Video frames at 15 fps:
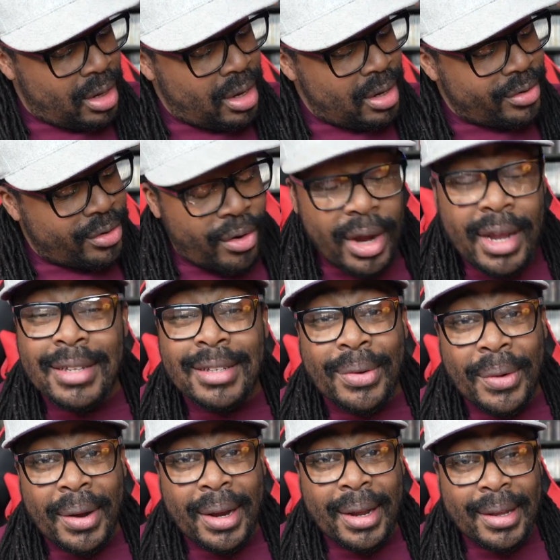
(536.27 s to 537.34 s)
That's crazy,
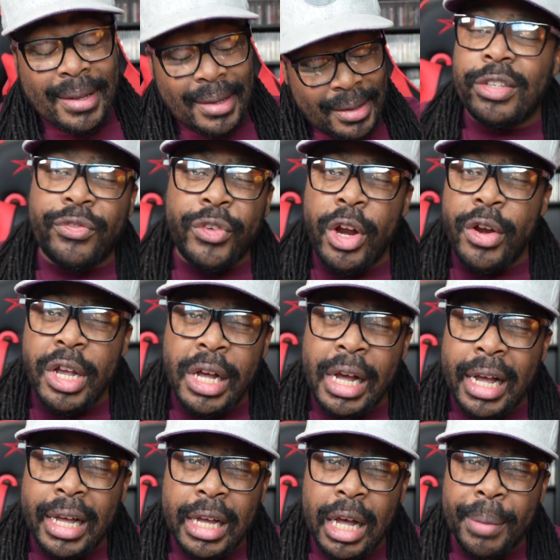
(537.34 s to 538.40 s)
right? It's very
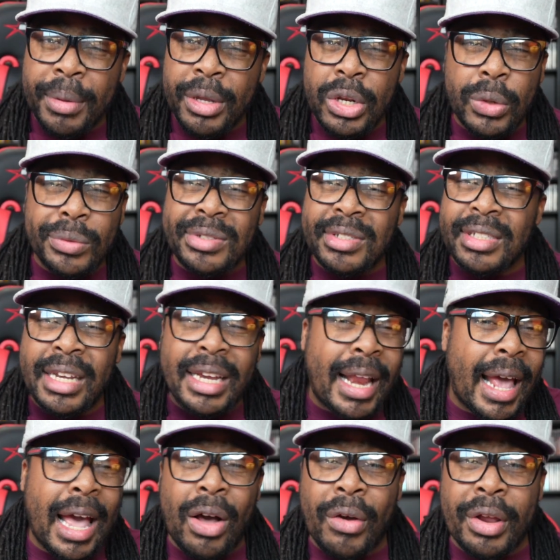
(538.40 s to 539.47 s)
uncommon. You don't see
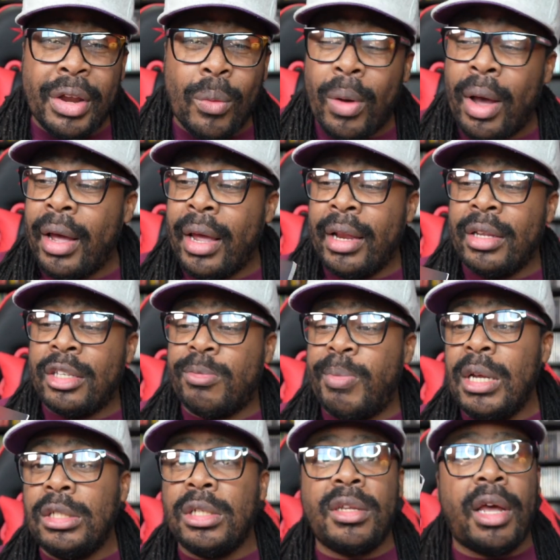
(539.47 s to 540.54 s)
it out in the wild, and
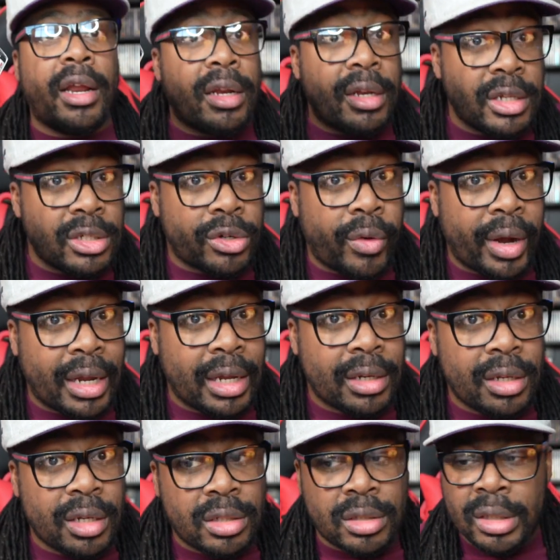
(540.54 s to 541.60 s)
especially not in this great
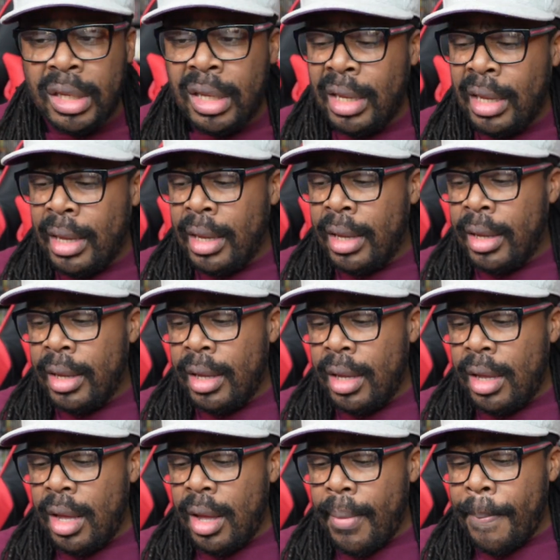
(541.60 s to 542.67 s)
condition.
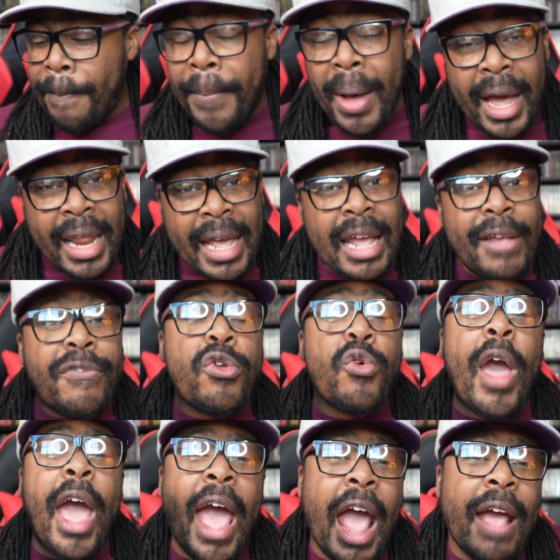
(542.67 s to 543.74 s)
But if you
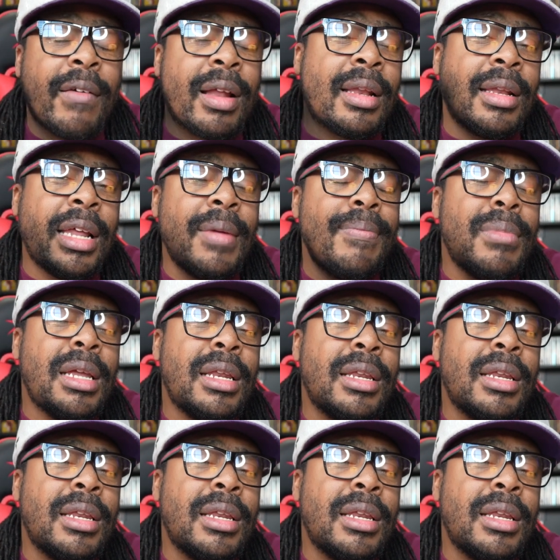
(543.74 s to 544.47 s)
haven't, let me